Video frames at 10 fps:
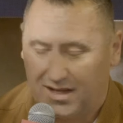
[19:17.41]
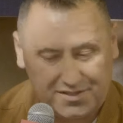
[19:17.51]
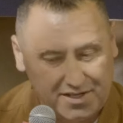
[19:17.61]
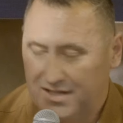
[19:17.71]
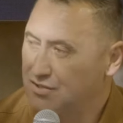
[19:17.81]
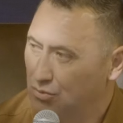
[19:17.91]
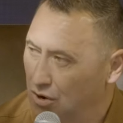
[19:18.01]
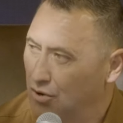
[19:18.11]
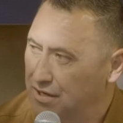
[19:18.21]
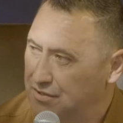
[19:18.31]
Austin has
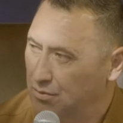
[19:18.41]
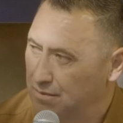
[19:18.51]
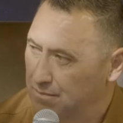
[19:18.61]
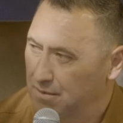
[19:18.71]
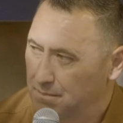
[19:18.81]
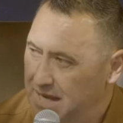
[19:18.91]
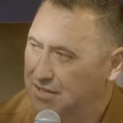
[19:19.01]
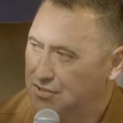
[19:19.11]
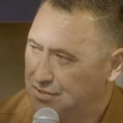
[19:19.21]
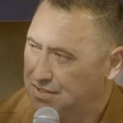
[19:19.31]
grown into a
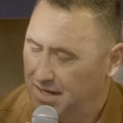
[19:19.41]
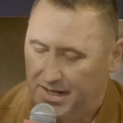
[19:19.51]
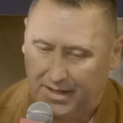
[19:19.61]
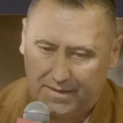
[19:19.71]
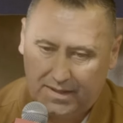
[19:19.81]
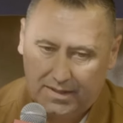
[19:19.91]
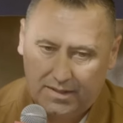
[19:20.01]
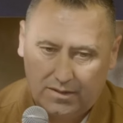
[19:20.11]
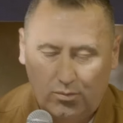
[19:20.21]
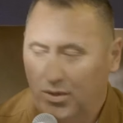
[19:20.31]
major city.
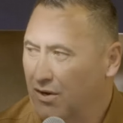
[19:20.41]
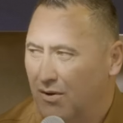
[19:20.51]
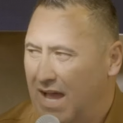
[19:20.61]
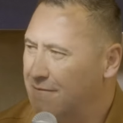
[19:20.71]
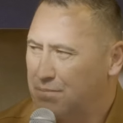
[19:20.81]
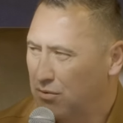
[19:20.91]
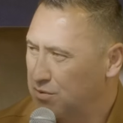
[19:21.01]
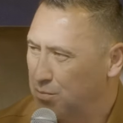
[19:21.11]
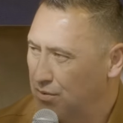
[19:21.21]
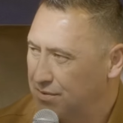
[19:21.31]
We don't have pro
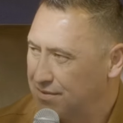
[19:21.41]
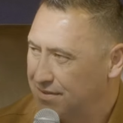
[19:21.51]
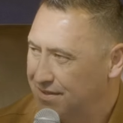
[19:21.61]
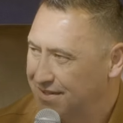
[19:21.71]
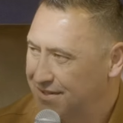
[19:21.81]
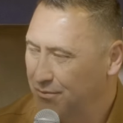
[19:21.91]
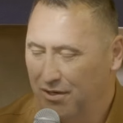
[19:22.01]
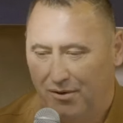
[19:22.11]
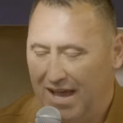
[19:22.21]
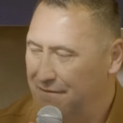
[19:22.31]
sports. Mm-hmm. We
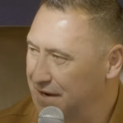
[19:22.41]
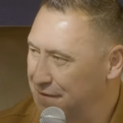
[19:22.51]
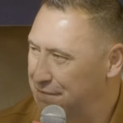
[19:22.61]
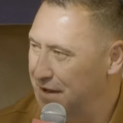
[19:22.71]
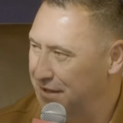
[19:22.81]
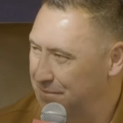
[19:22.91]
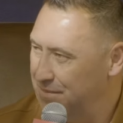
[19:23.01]
don't have NFL, NBA, Major